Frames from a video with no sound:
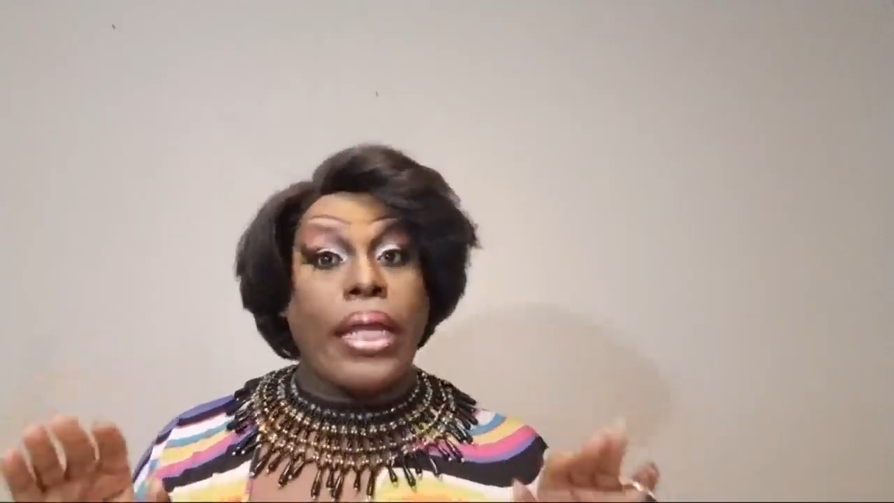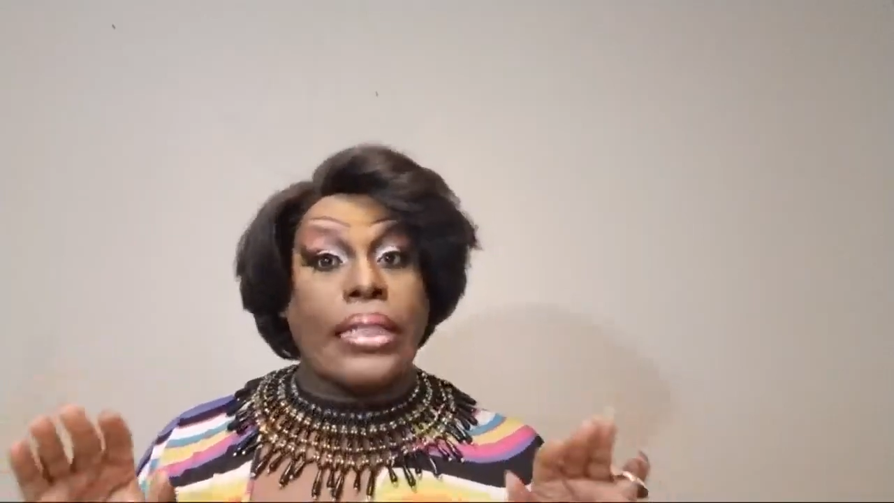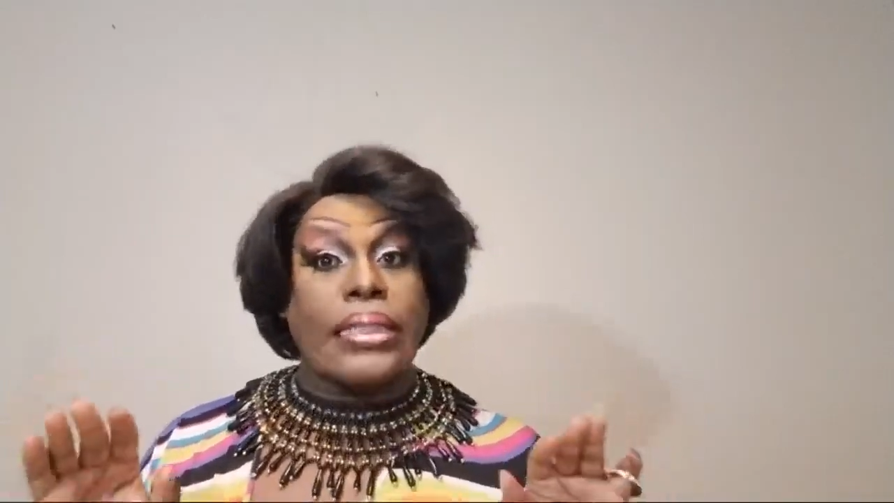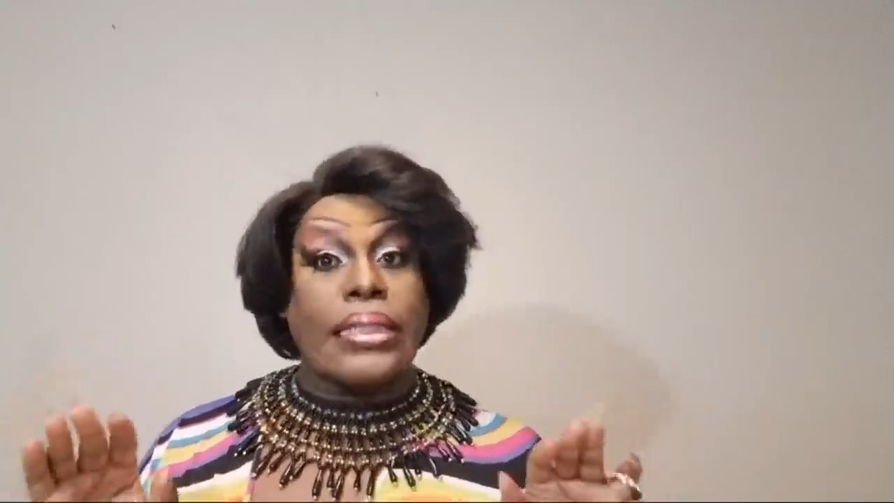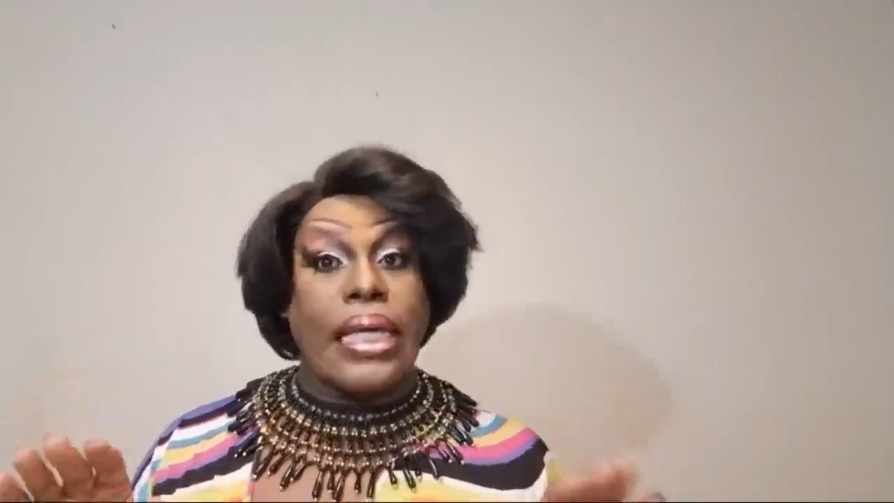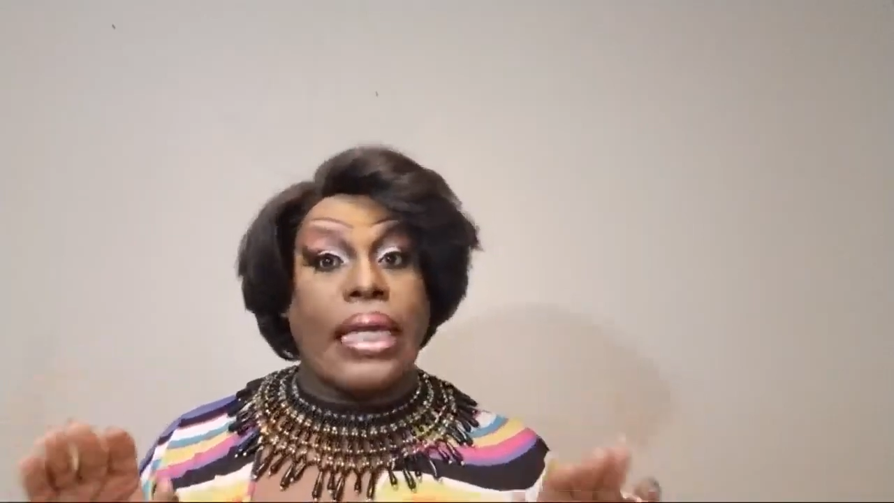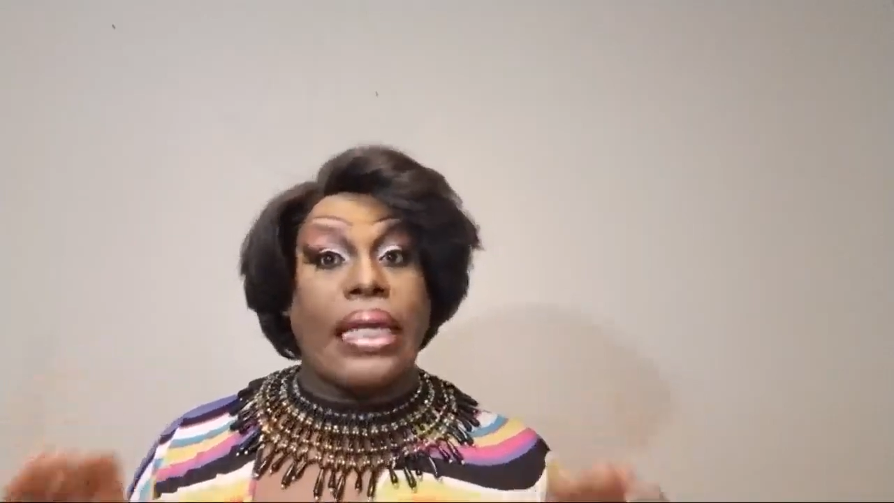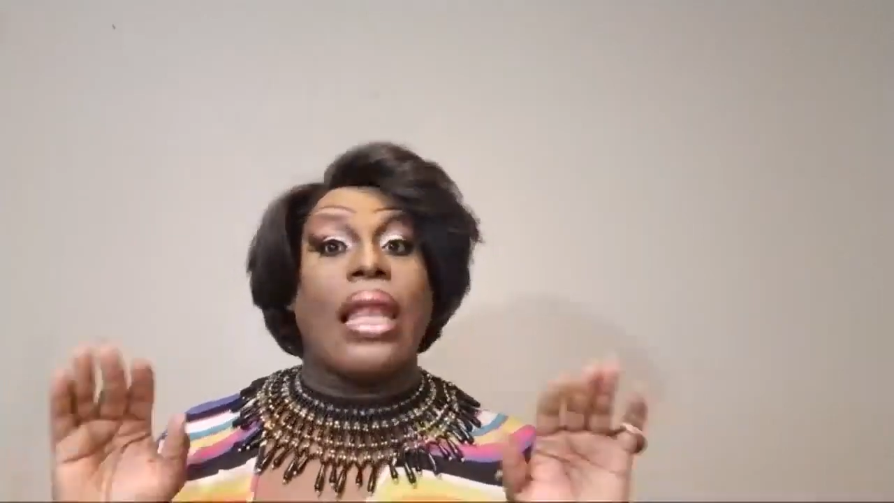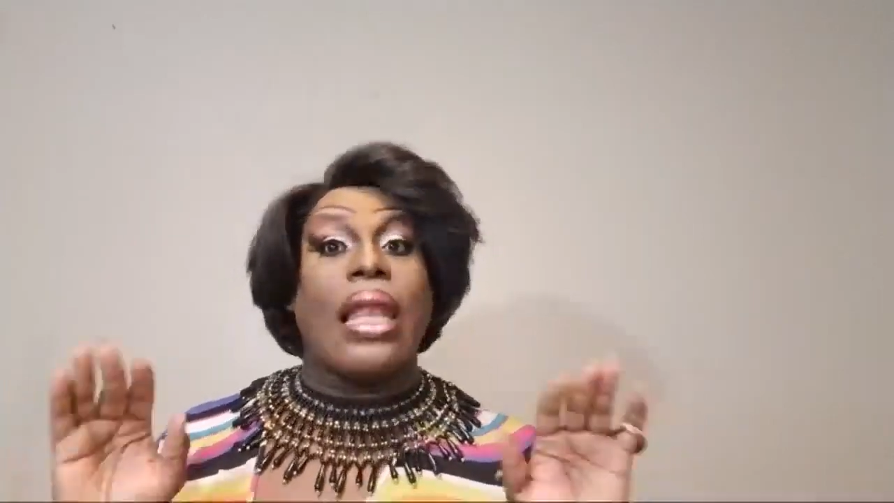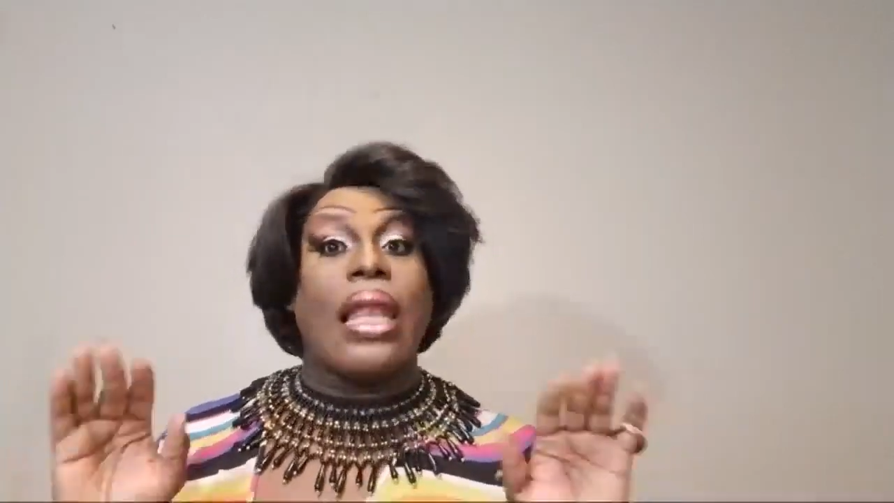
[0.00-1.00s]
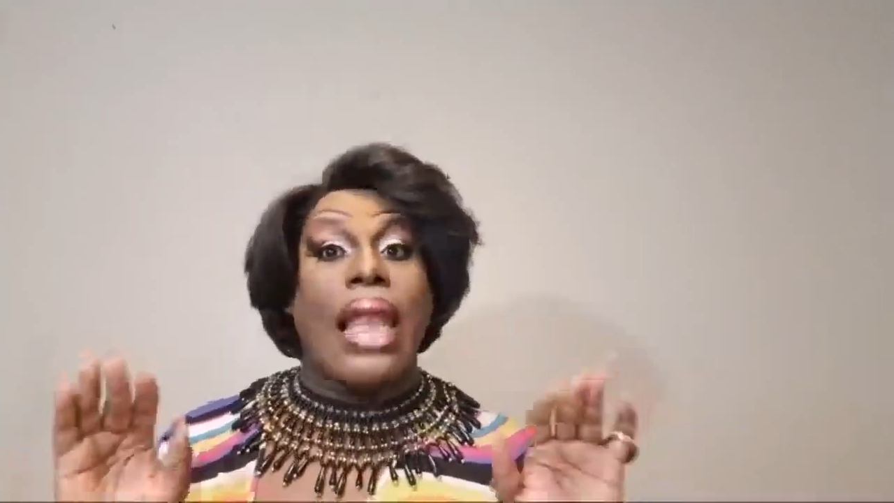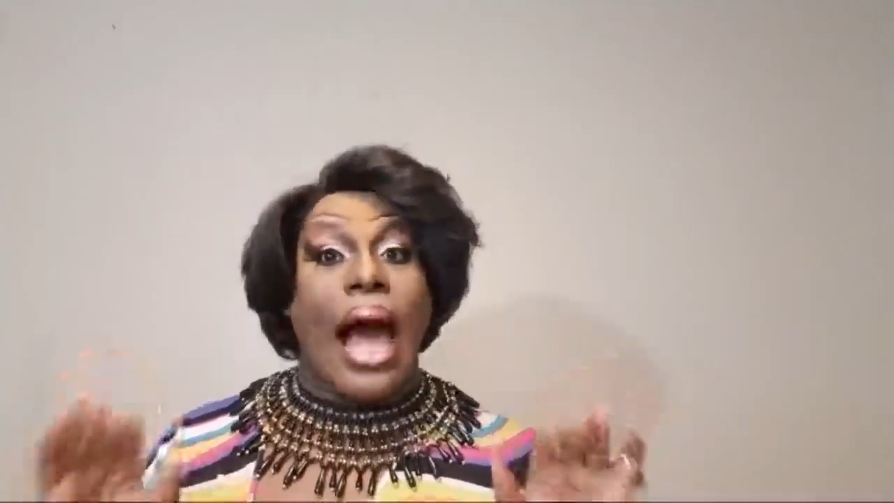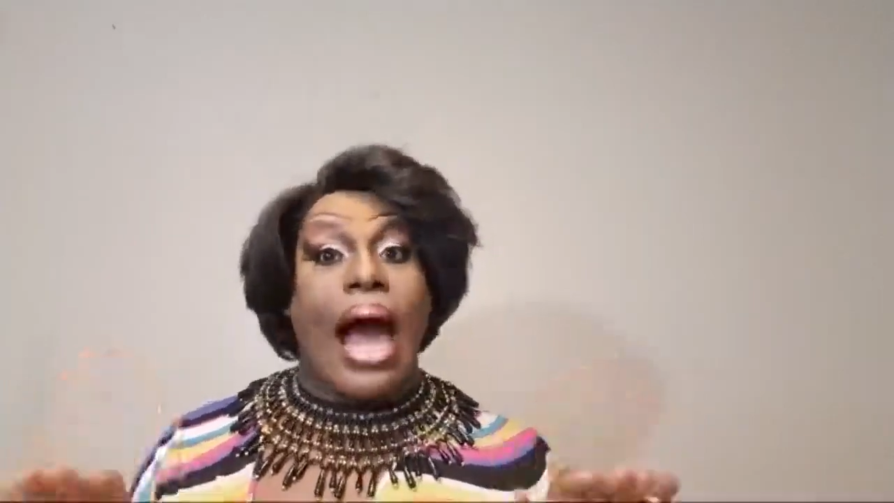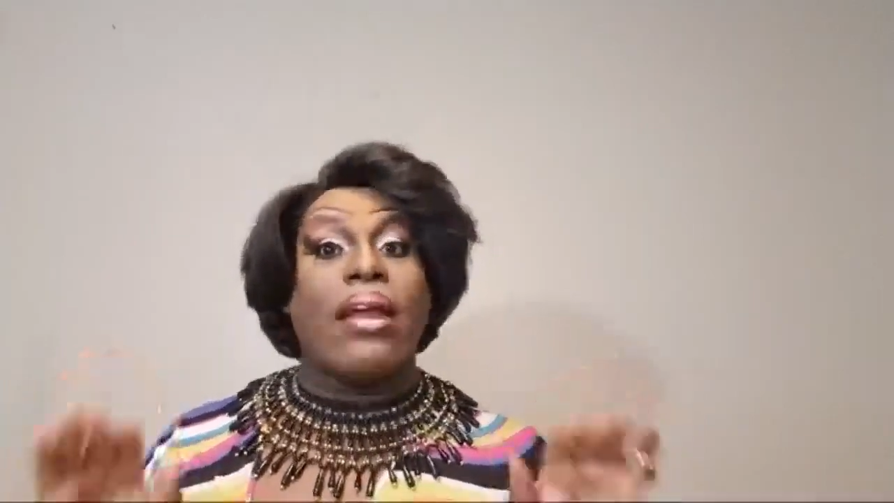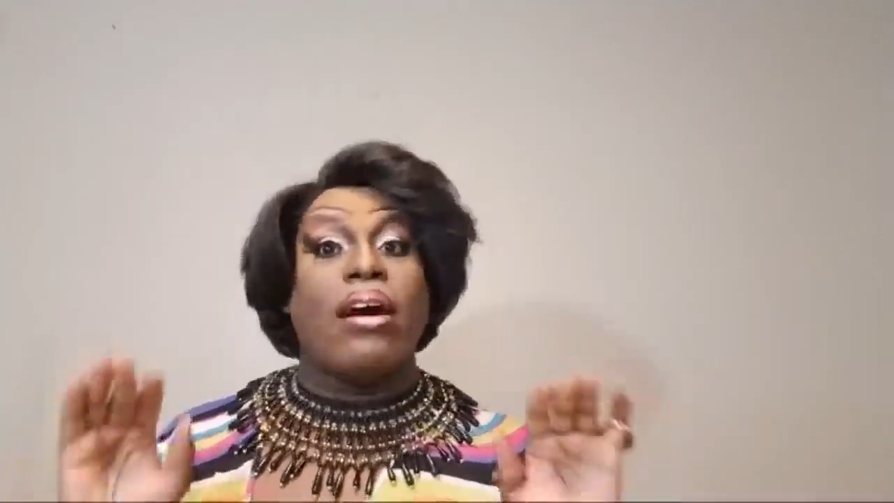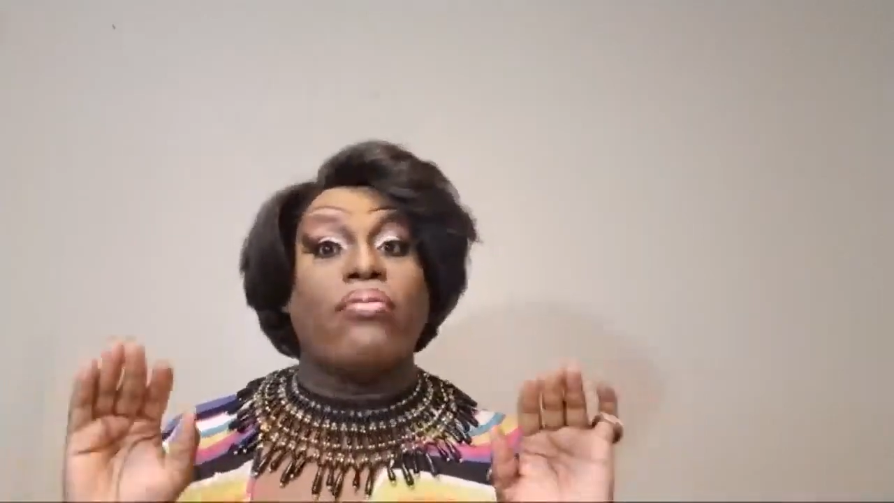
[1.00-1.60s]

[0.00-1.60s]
on his hit list, a lot